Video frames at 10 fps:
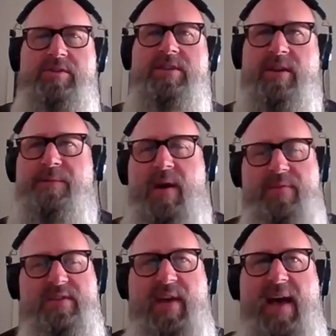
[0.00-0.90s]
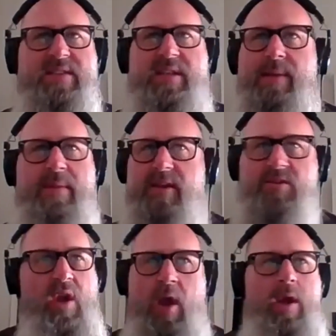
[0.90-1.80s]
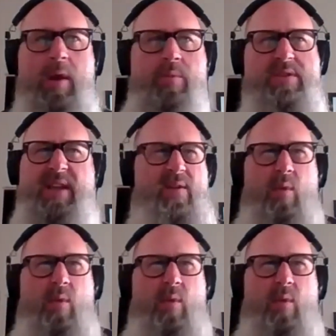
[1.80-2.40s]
going to find this fascinating, because it was like,